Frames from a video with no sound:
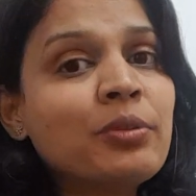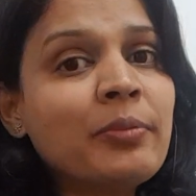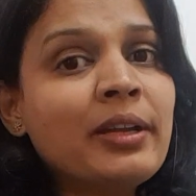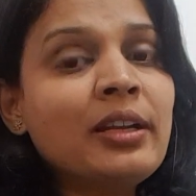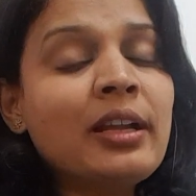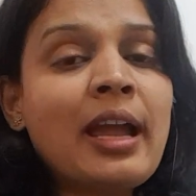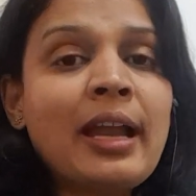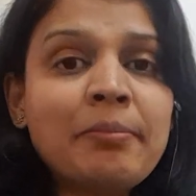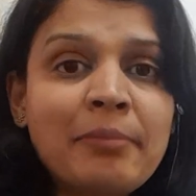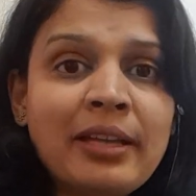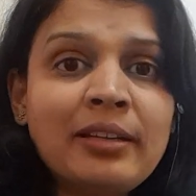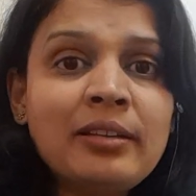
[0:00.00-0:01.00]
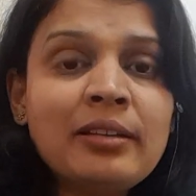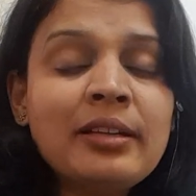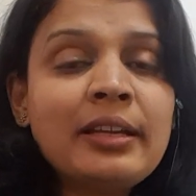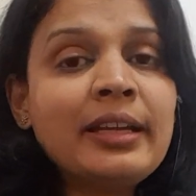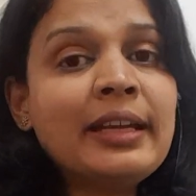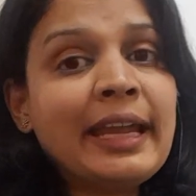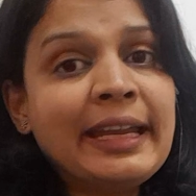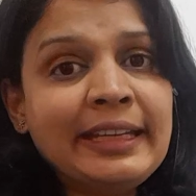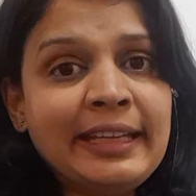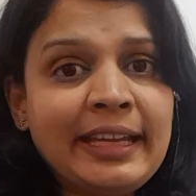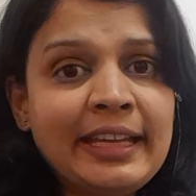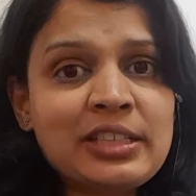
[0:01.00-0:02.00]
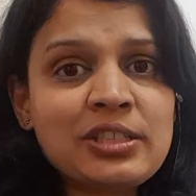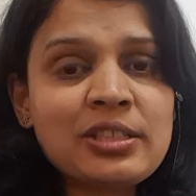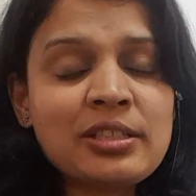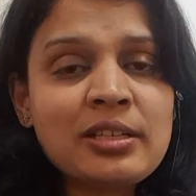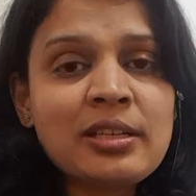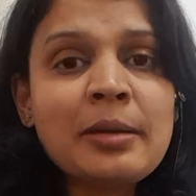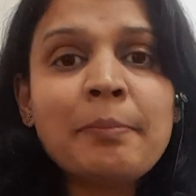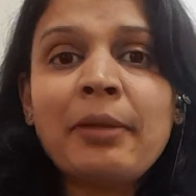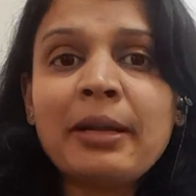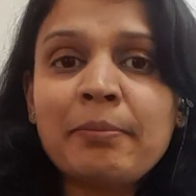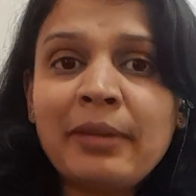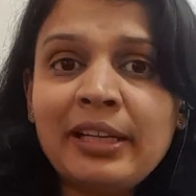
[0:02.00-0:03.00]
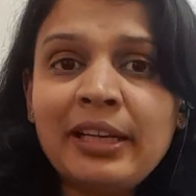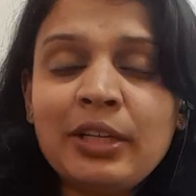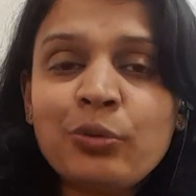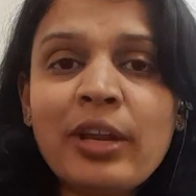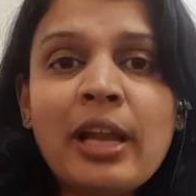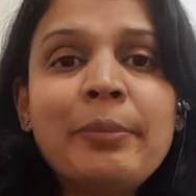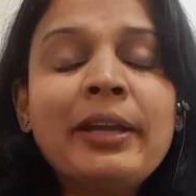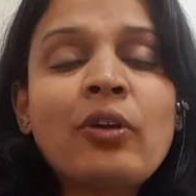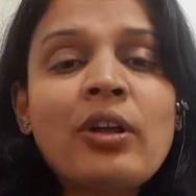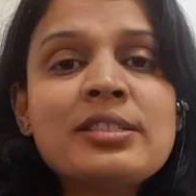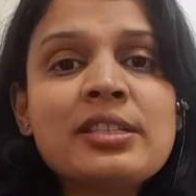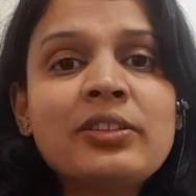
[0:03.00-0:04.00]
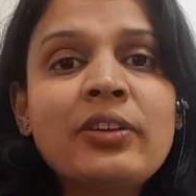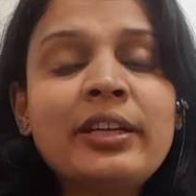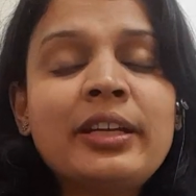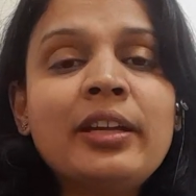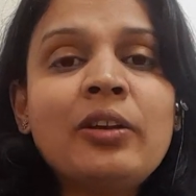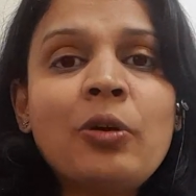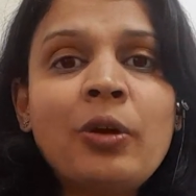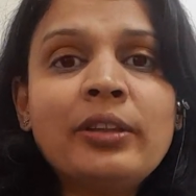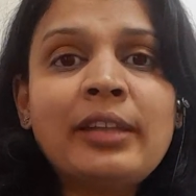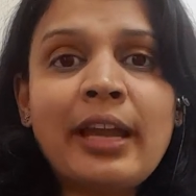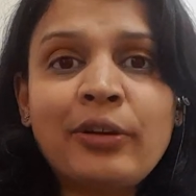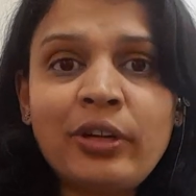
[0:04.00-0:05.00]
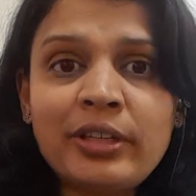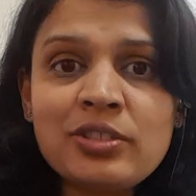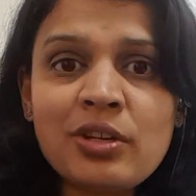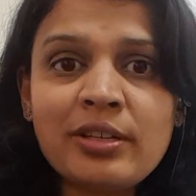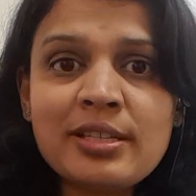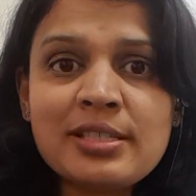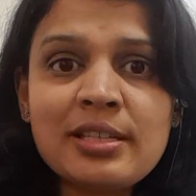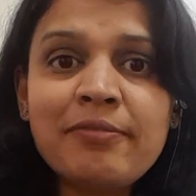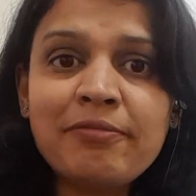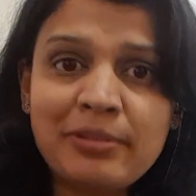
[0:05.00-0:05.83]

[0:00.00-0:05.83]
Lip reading: women and men in any age. But mainly today I'll be concentrating on thyroid disorders in